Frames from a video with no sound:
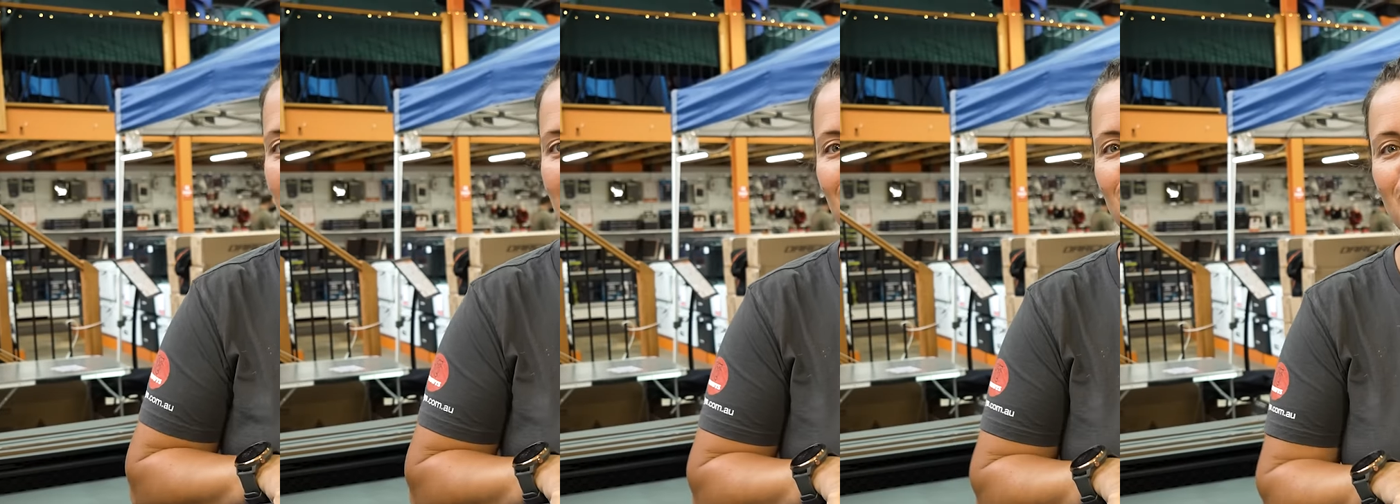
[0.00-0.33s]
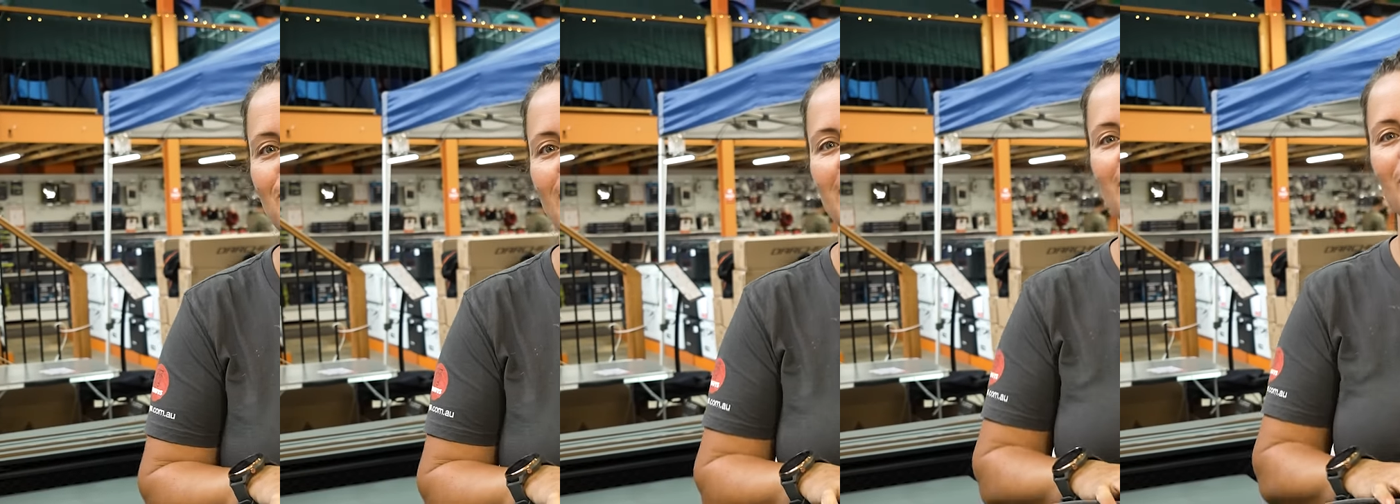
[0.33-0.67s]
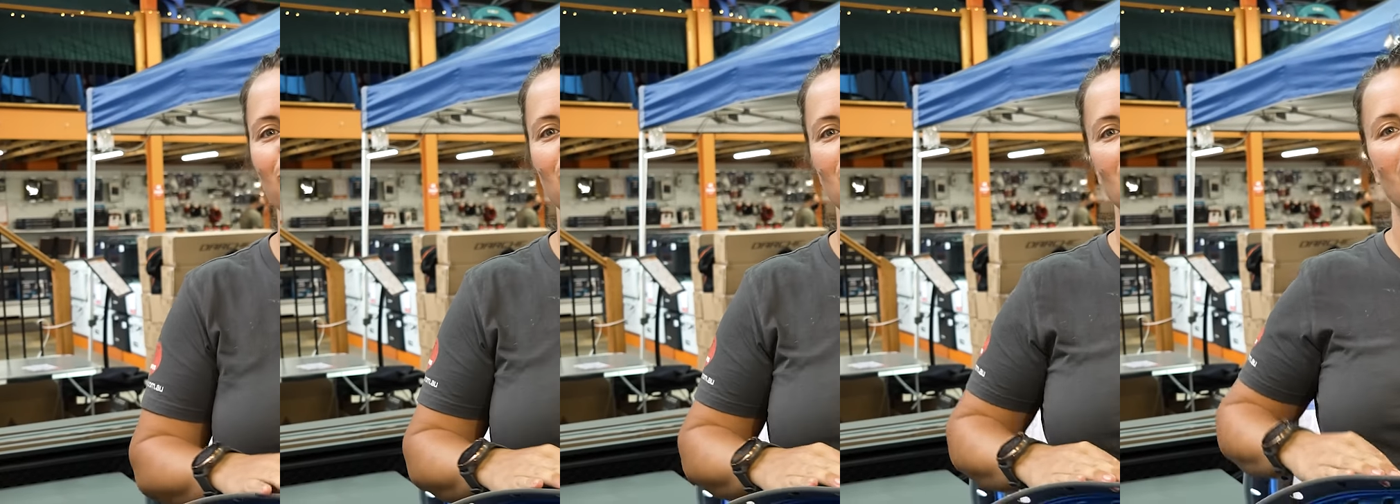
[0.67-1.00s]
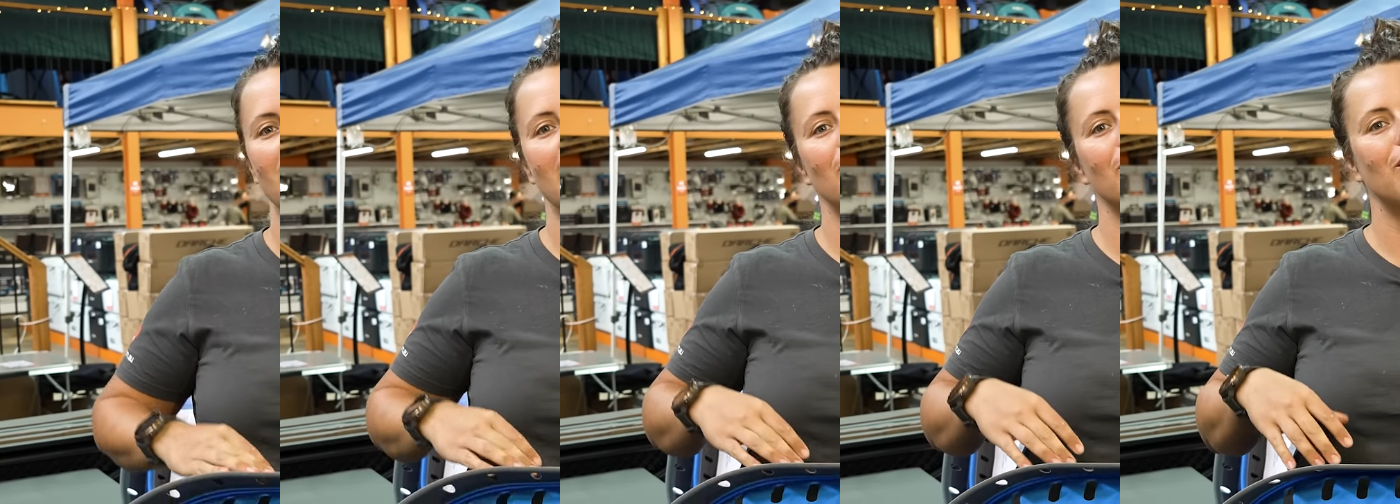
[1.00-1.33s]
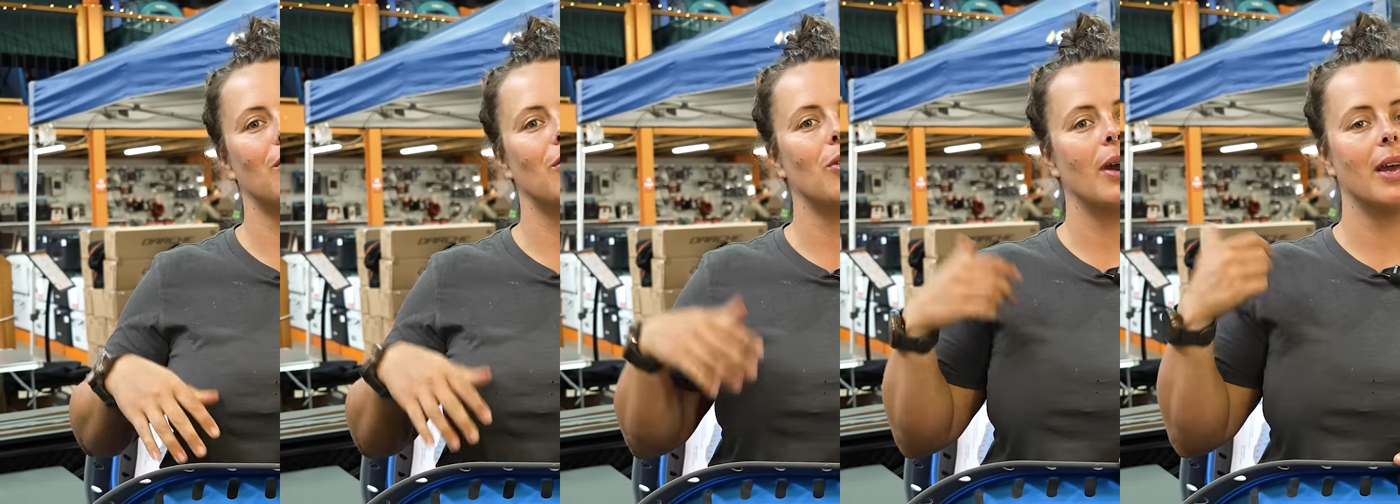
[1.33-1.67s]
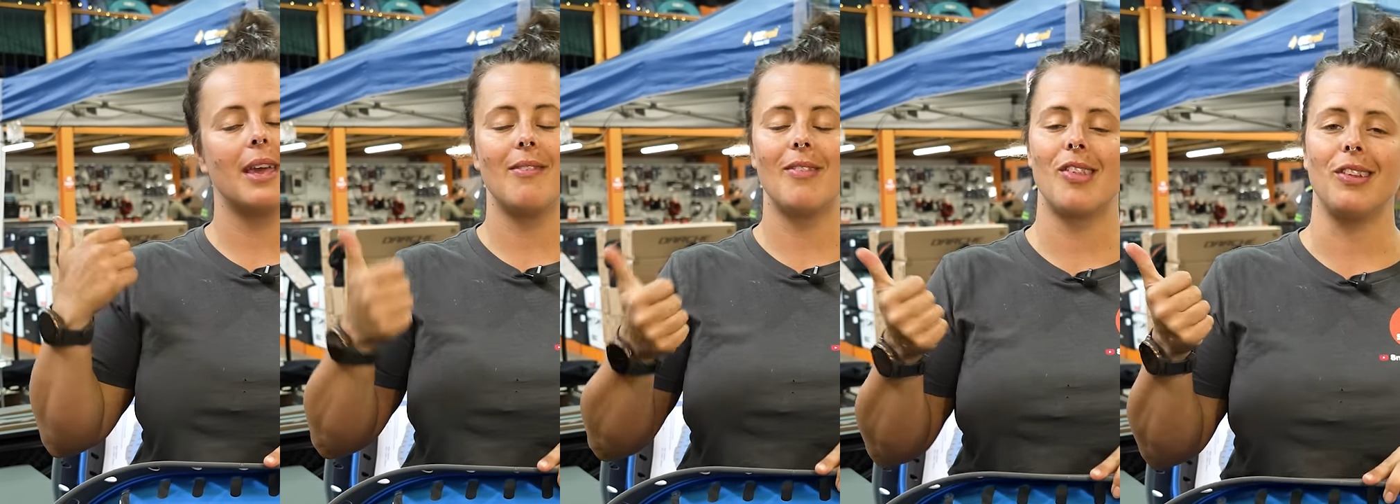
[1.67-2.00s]
If you found this video helpful,
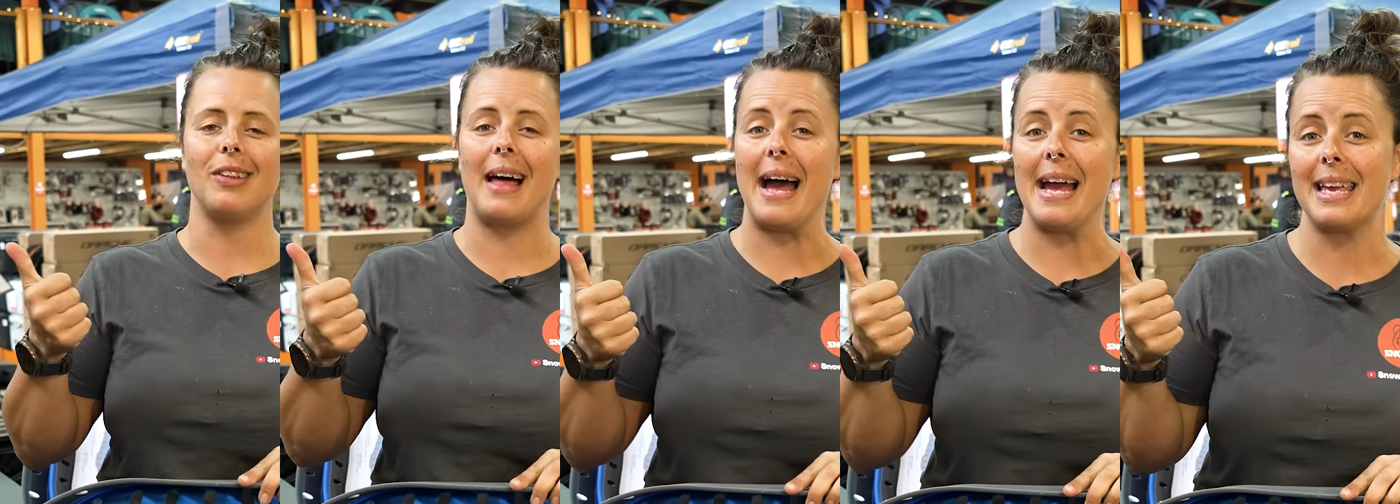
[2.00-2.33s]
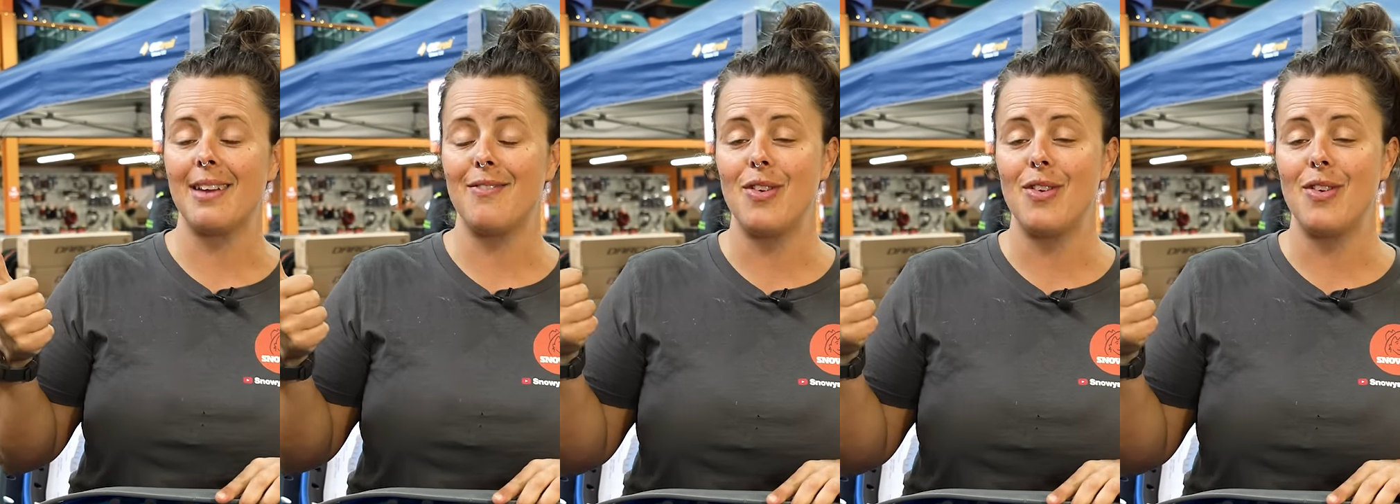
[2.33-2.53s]
give us a like.